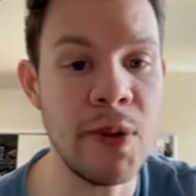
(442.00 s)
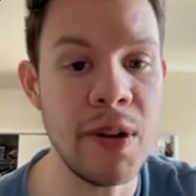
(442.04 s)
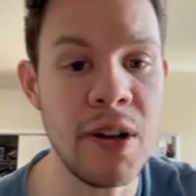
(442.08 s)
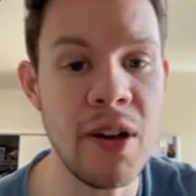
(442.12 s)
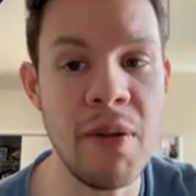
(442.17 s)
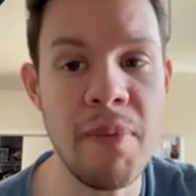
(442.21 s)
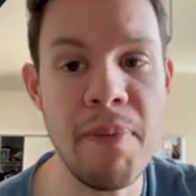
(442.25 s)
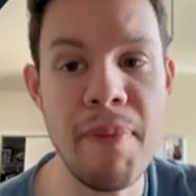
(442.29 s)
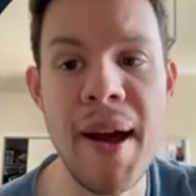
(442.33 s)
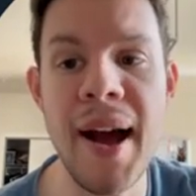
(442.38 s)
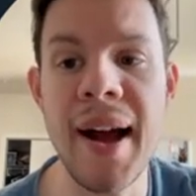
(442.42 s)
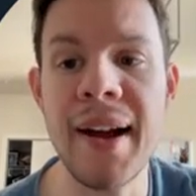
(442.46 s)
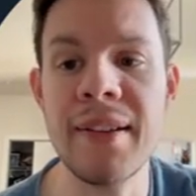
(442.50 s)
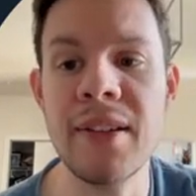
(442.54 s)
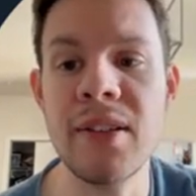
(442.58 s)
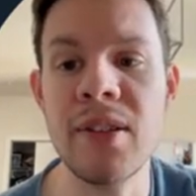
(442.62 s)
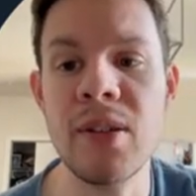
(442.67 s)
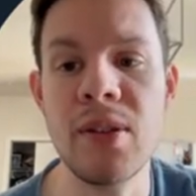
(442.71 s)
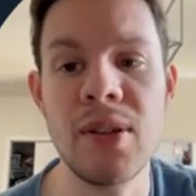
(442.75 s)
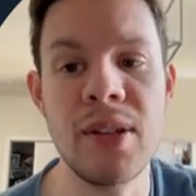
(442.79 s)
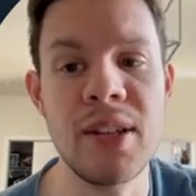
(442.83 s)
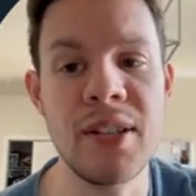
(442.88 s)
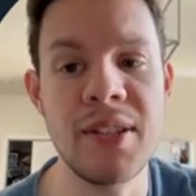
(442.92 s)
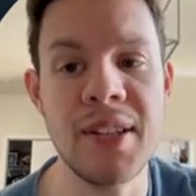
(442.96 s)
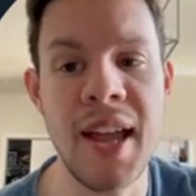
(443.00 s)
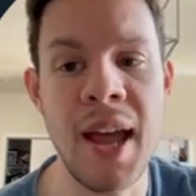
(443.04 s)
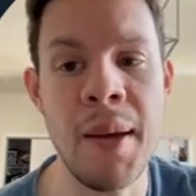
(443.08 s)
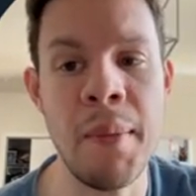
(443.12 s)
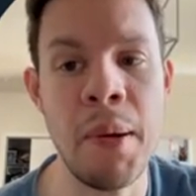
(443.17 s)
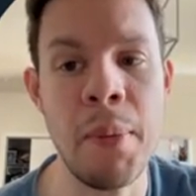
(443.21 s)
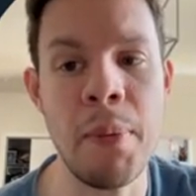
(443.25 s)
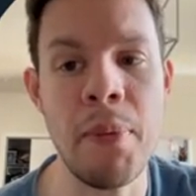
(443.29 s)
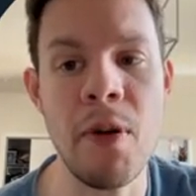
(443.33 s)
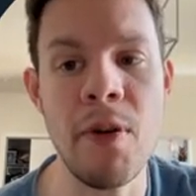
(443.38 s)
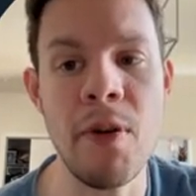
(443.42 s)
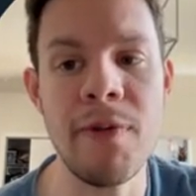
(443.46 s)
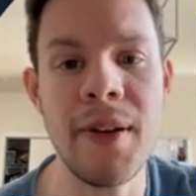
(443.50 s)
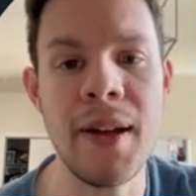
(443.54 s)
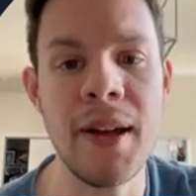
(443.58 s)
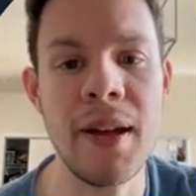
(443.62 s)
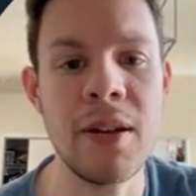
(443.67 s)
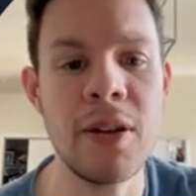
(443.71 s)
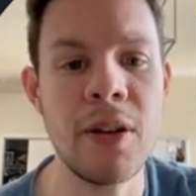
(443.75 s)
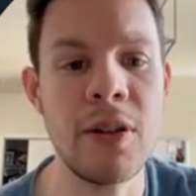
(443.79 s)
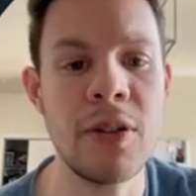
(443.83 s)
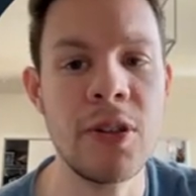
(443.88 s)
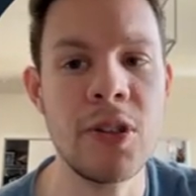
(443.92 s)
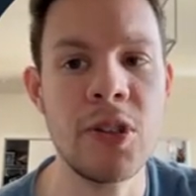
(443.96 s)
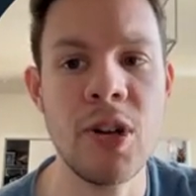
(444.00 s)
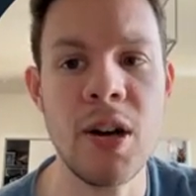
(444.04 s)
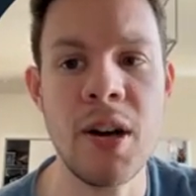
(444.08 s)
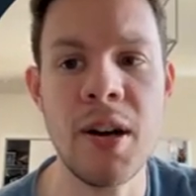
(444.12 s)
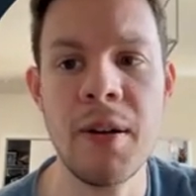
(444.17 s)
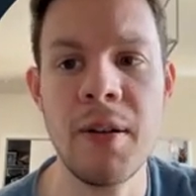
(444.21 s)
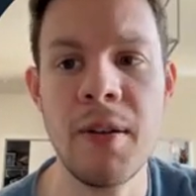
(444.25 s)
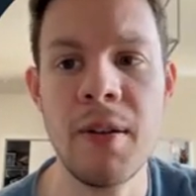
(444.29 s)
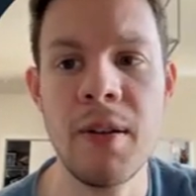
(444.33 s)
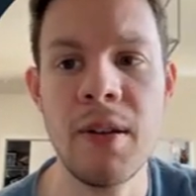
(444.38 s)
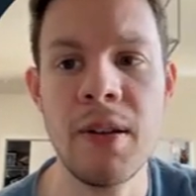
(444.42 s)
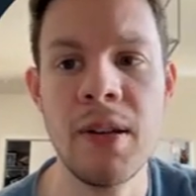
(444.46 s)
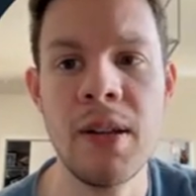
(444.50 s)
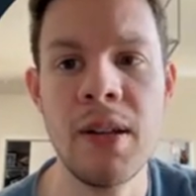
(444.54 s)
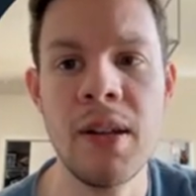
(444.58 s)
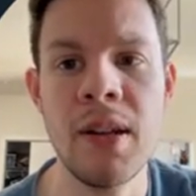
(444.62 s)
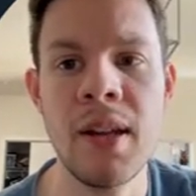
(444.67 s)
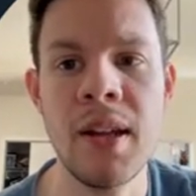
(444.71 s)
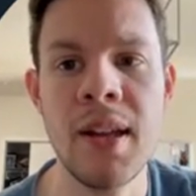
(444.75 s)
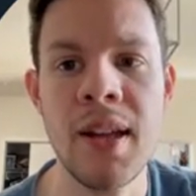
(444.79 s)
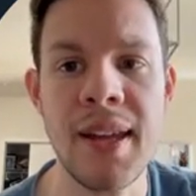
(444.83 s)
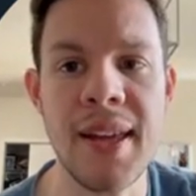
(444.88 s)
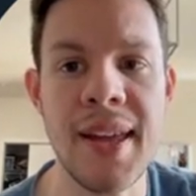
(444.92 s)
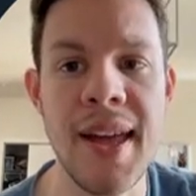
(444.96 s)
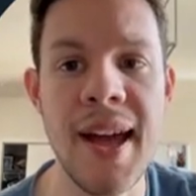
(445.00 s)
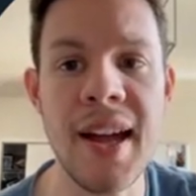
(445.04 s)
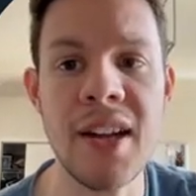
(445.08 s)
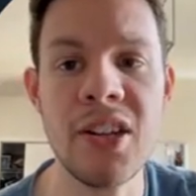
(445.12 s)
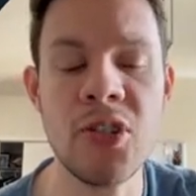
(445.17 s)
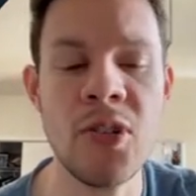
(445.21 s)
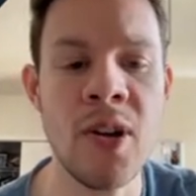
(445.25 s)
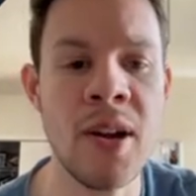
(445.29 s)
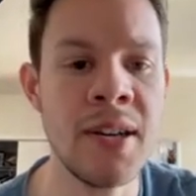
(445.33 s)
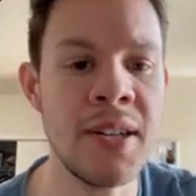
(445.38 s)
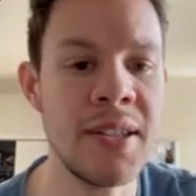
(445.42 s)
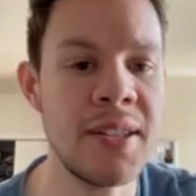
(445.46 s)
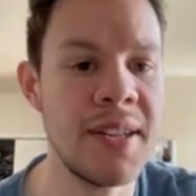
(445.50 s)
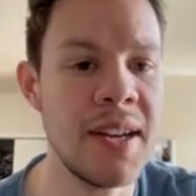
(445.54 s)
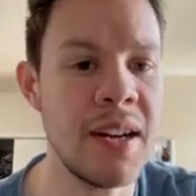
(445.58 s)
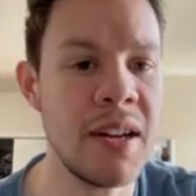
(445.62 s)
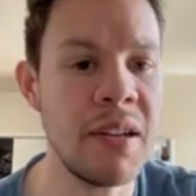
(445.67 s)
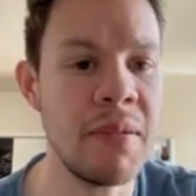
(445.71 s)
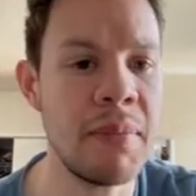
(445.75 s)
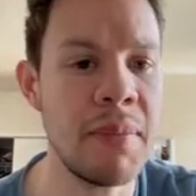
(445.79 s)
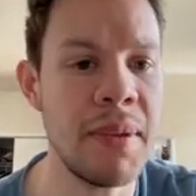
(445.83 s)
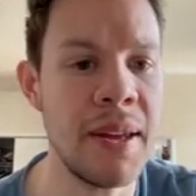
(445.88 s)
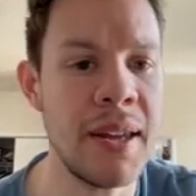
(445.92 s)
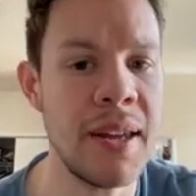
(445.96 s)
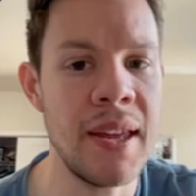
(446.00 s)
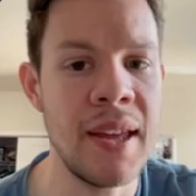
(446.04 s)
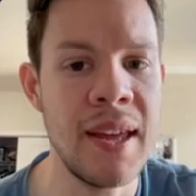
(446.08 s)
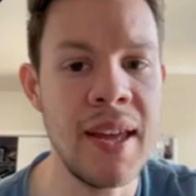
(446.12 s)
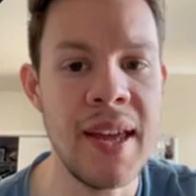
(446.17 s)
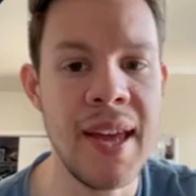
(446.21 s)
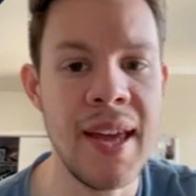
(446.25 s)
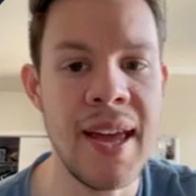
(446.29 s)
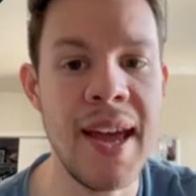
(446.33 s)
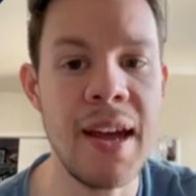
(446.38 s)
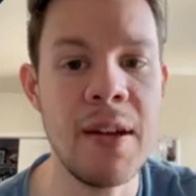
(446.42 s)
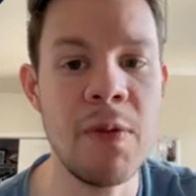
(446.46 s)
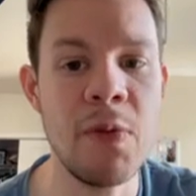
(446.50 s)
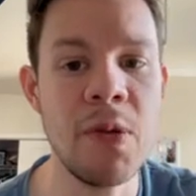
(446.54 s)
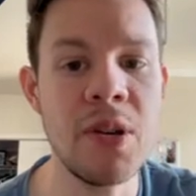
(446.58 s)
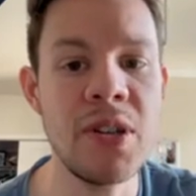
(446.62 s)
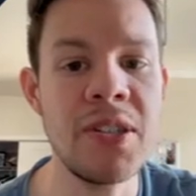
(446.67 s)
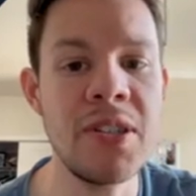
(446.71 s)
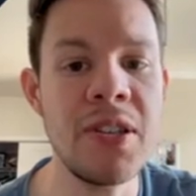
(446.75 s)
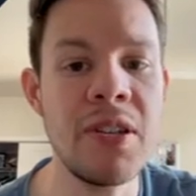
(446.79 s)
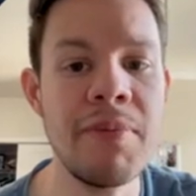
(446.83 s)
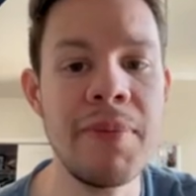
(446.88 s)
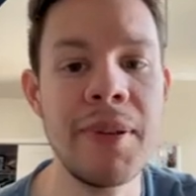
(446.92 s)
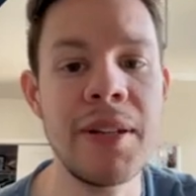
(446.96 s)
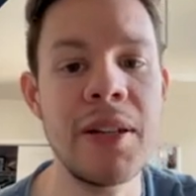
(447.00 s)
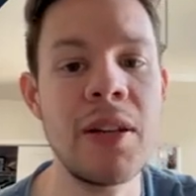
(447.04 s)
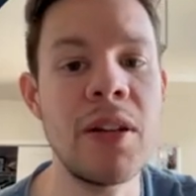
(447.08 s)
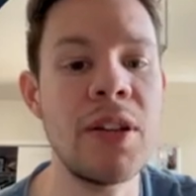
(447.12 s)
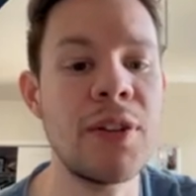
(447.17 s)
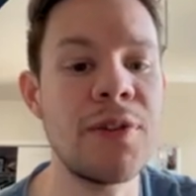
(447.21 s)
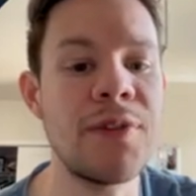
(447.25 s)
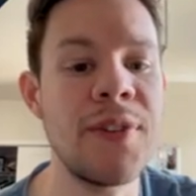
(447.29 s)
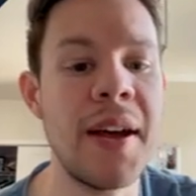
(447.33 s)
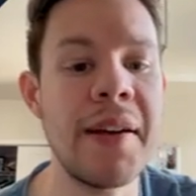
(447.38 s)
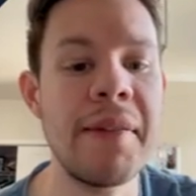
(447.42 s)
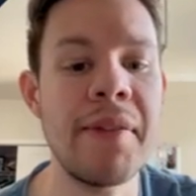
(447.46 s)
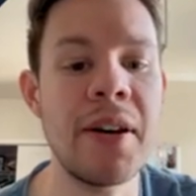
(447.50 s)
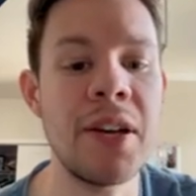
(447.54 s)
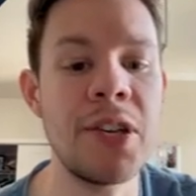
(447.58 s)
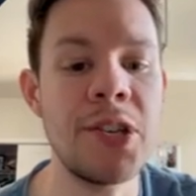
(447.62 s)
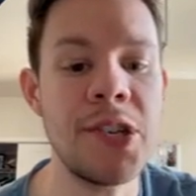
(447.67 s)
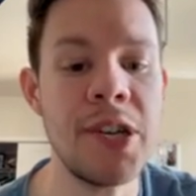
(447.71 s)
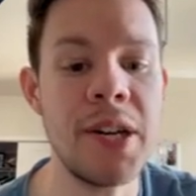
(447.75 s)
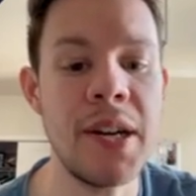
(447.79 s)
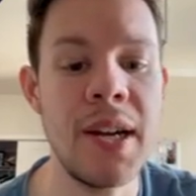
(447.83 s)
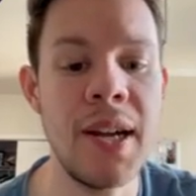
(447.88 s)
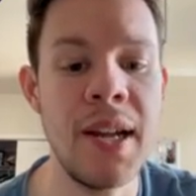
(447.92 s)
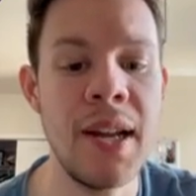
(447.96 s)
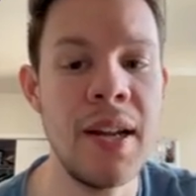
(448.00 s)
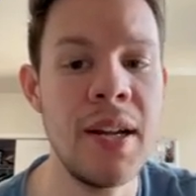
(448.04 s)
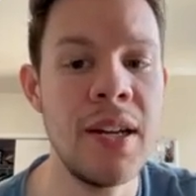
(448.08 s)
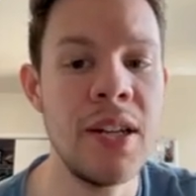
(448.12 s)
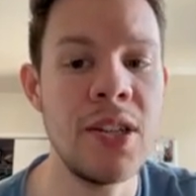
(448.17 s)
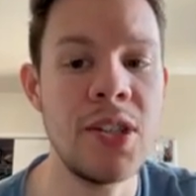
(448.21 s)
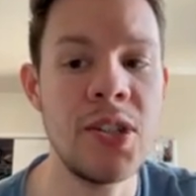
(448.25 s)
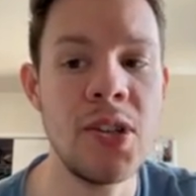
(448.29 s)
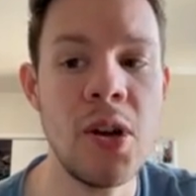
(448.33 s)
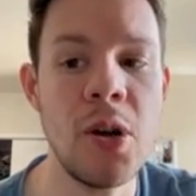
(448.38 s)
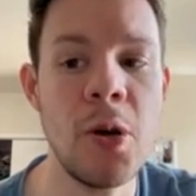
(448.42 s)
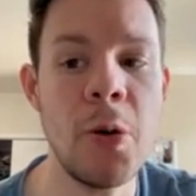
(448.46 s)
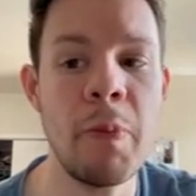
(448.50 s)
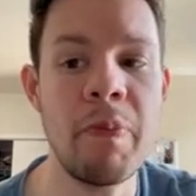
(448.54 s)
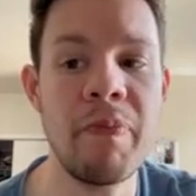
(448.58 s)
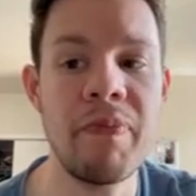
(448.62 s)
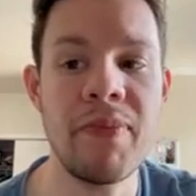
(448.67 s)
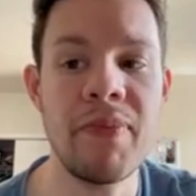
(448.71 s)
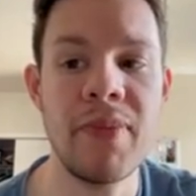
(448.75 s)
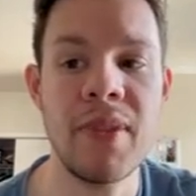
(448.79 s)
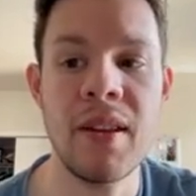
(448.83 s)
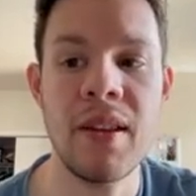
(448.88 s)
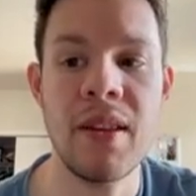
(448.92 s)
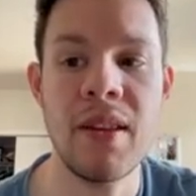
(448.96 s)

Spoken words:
if we go back to this gamma profile chart, Gextron is telling me, hey, we're still below this 500. So